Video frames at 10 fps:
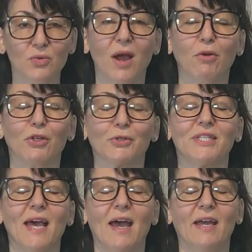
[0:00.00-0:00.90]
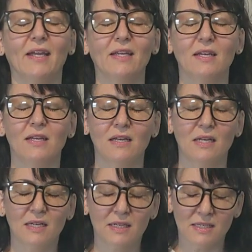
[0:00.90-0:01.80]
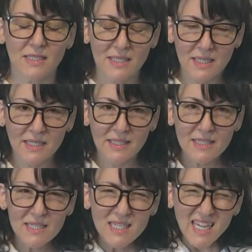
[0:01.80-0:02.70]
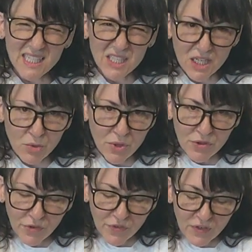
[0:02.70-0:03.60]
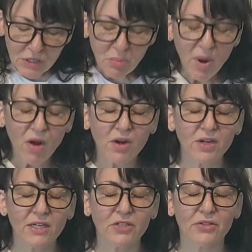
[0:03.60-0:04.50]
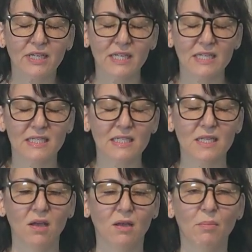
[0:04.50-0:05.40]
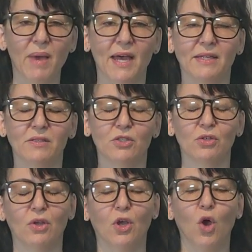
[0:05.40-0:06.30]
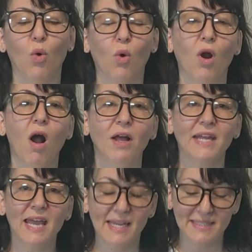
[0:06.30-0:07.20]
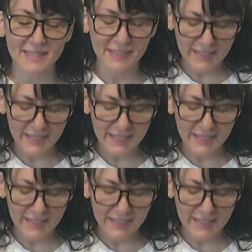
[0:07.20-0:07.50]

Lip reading: throughout your day, seated, standing with your feet apart and your knees bent, or on hands and